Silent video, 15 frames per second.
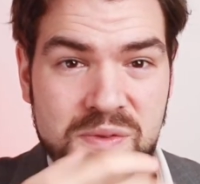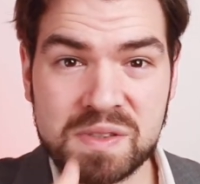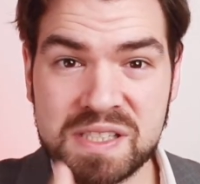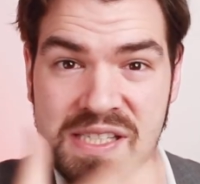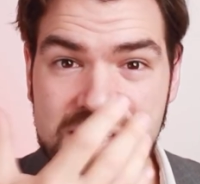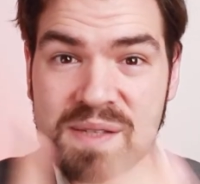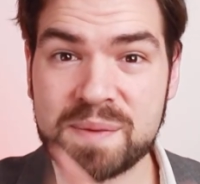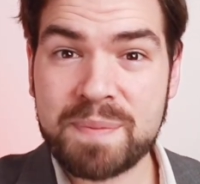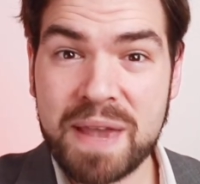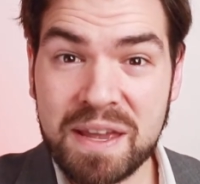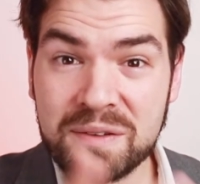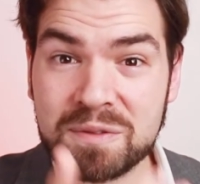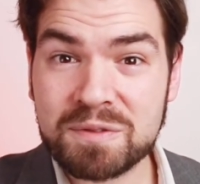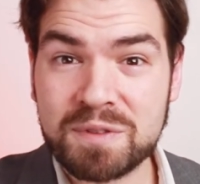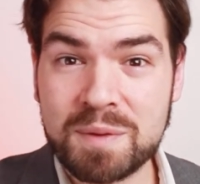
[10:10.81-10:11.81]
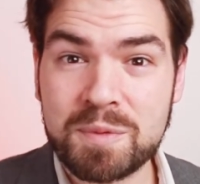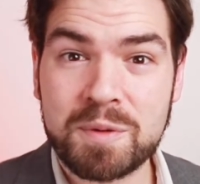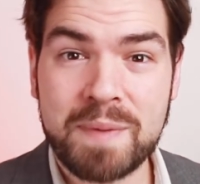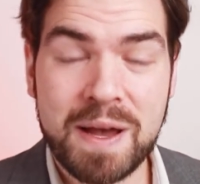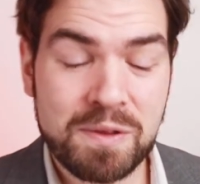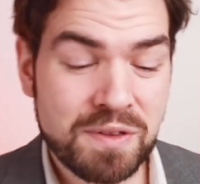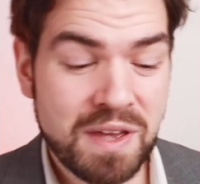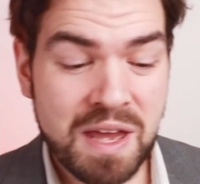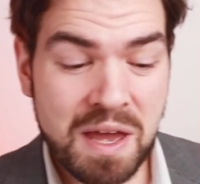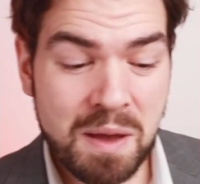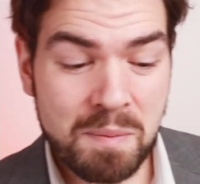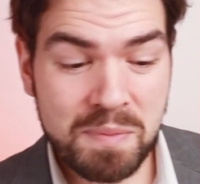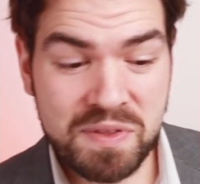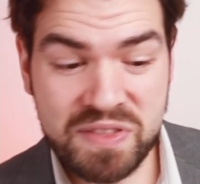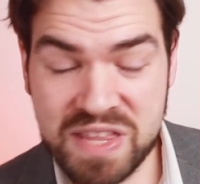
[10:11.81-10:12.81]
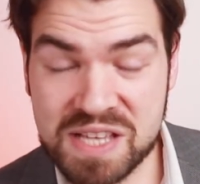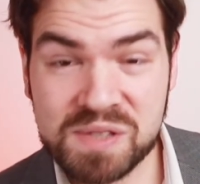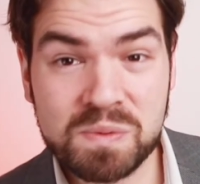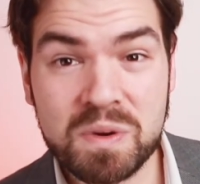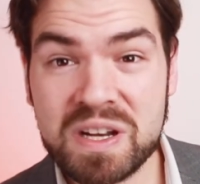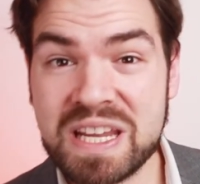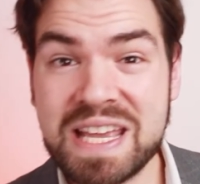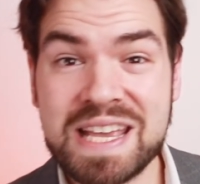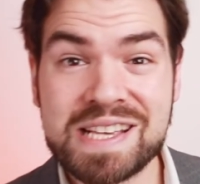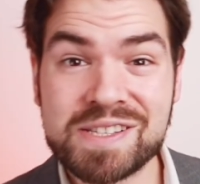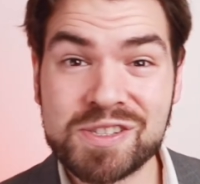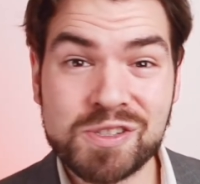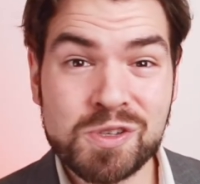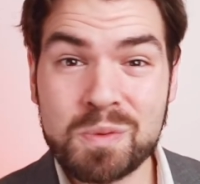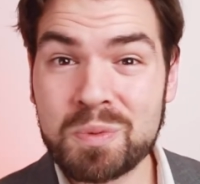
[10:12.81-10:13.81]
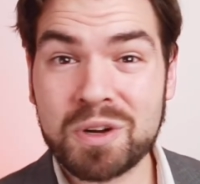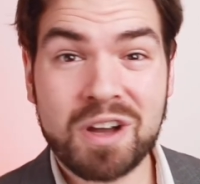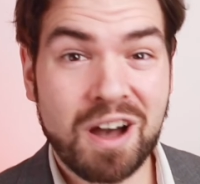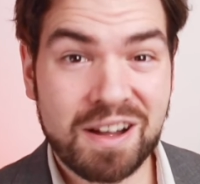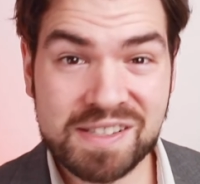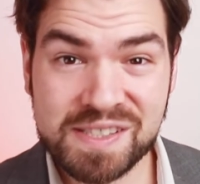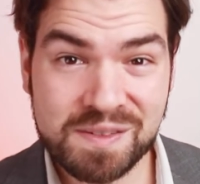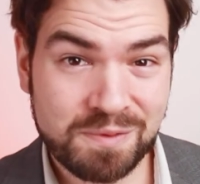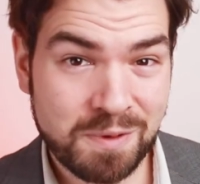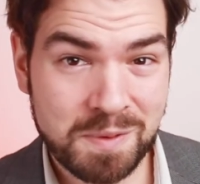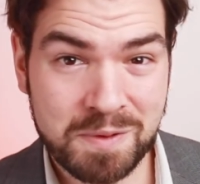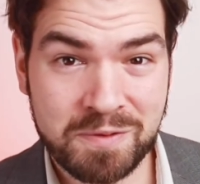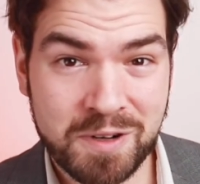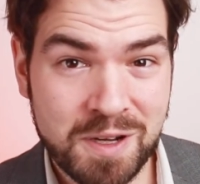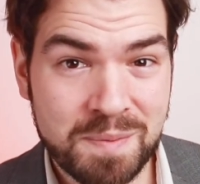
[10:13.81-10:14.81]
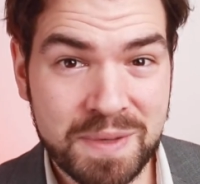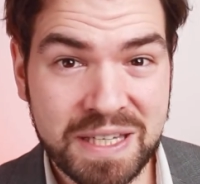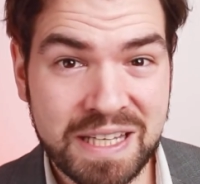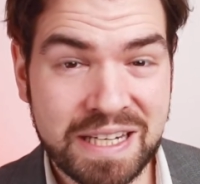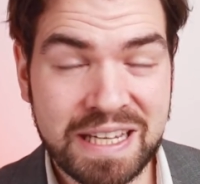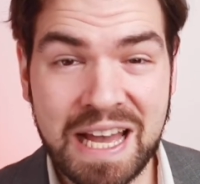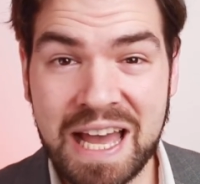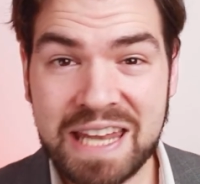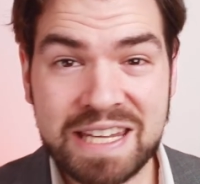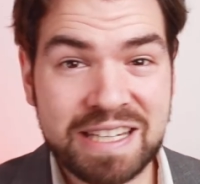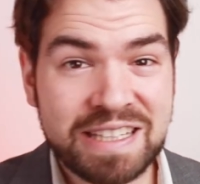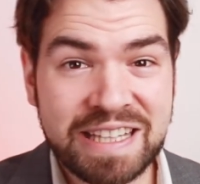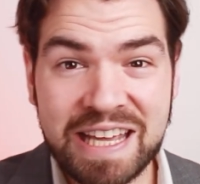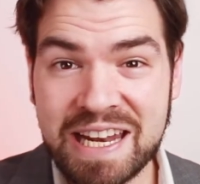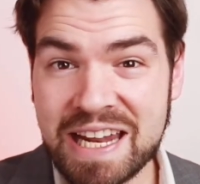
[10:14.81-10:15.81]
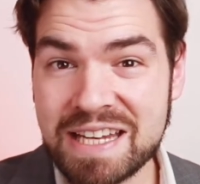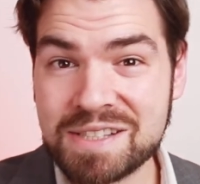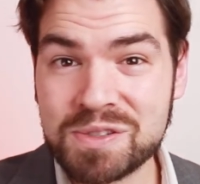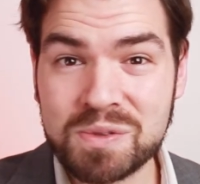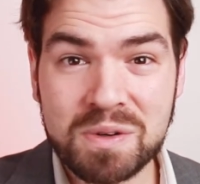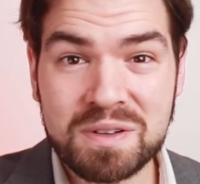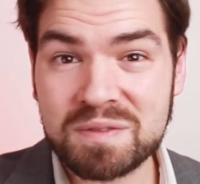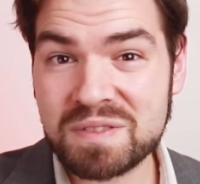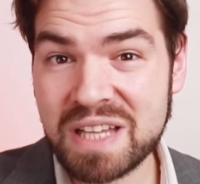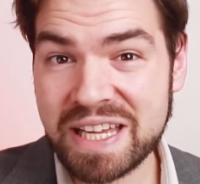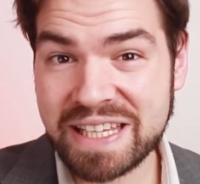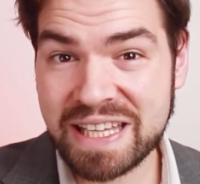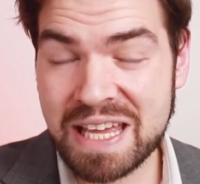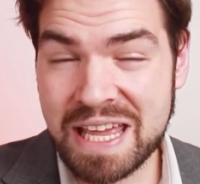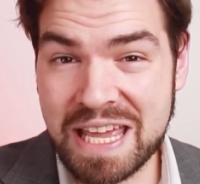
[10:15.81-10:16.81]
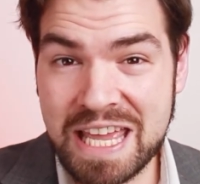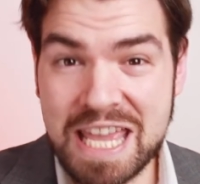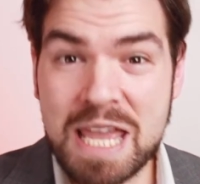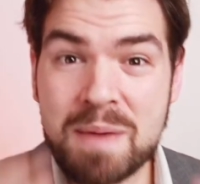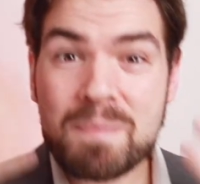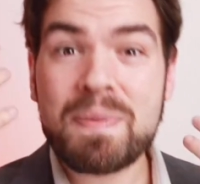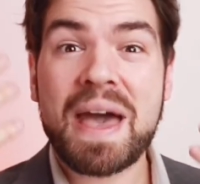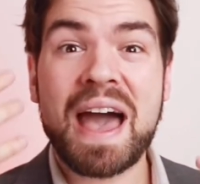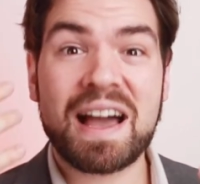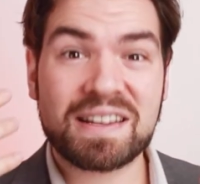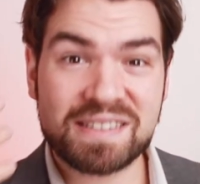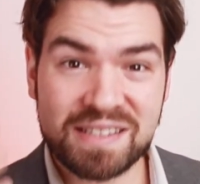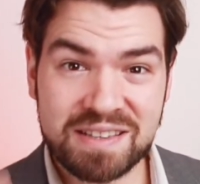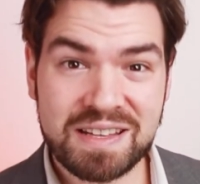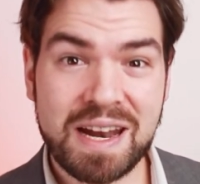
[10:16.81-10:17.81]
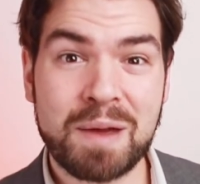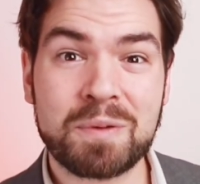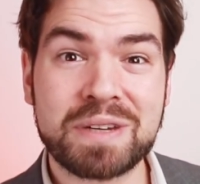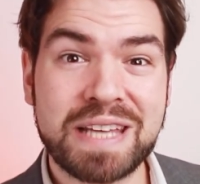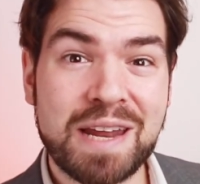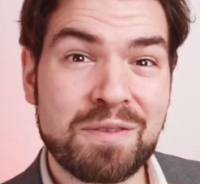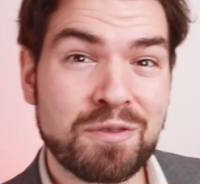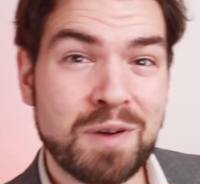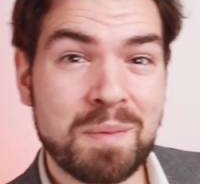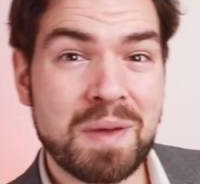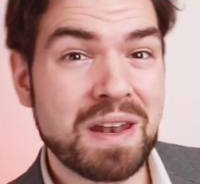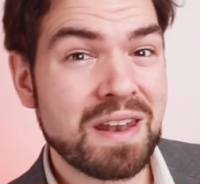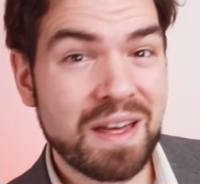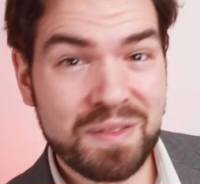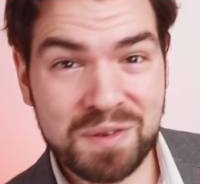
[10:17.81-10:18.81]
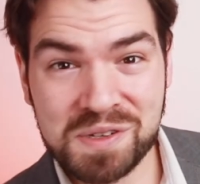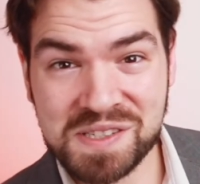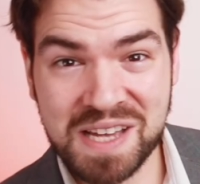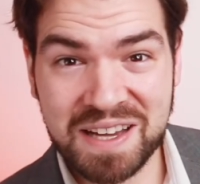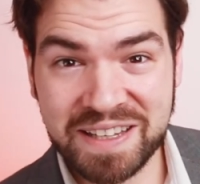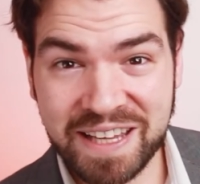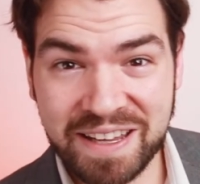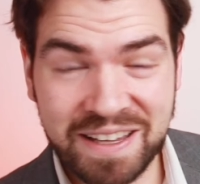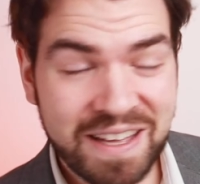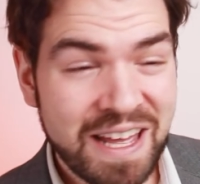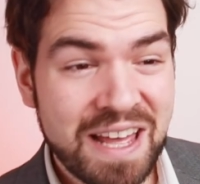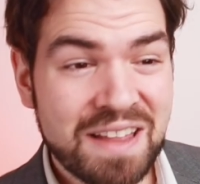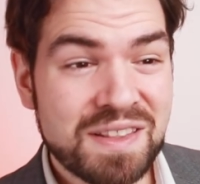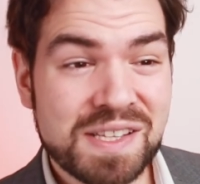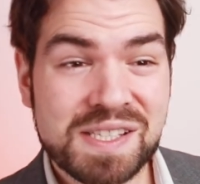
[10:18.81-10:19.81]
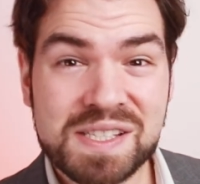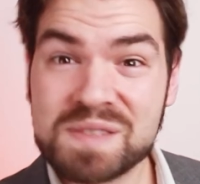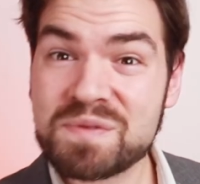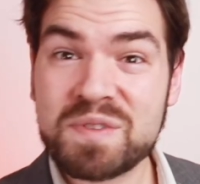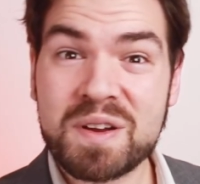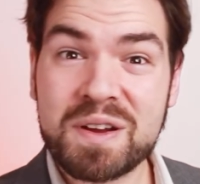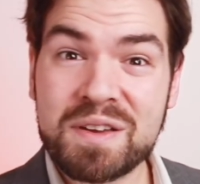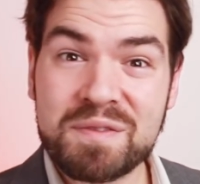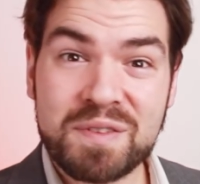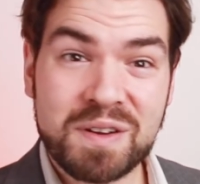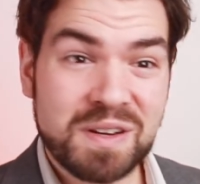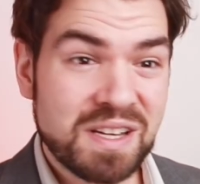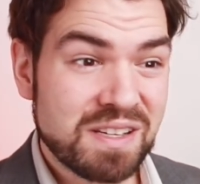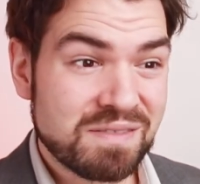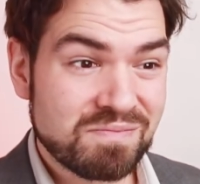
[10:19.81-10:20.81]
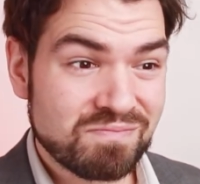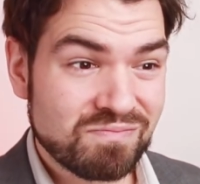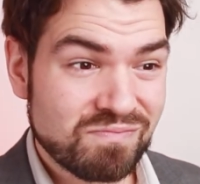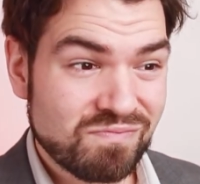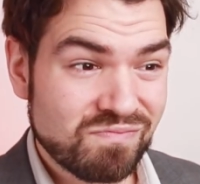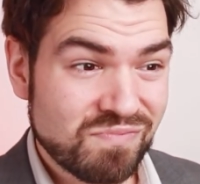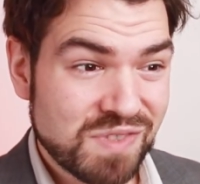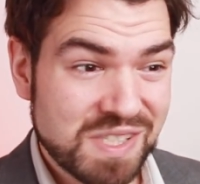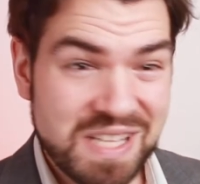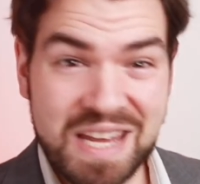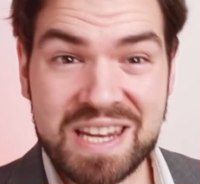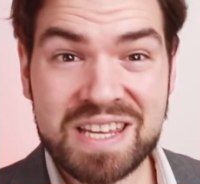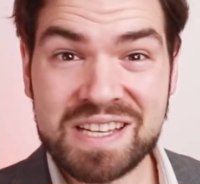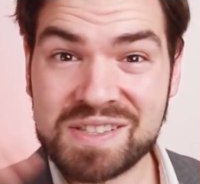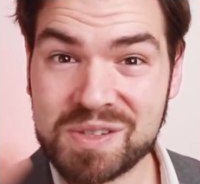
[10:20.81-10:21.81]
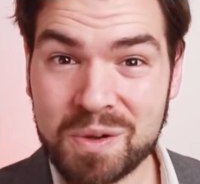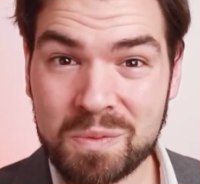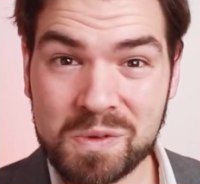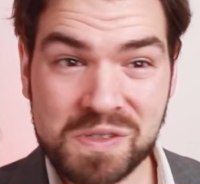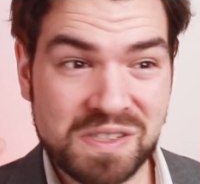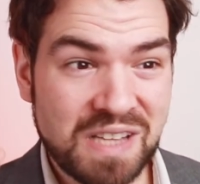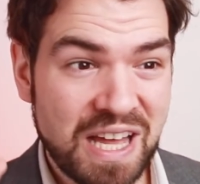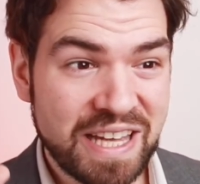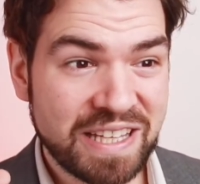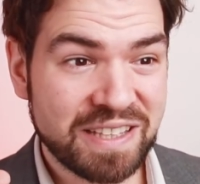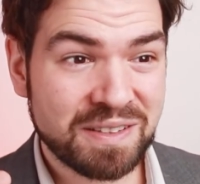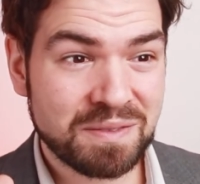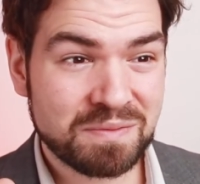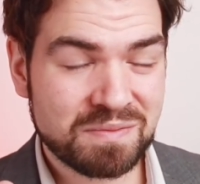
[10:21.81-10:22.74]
dissipate from your mouth. But this one is super constant from the very beginning. I didn't get any sort of like impact that I would get from another sake. This is very, very steady. It's almost like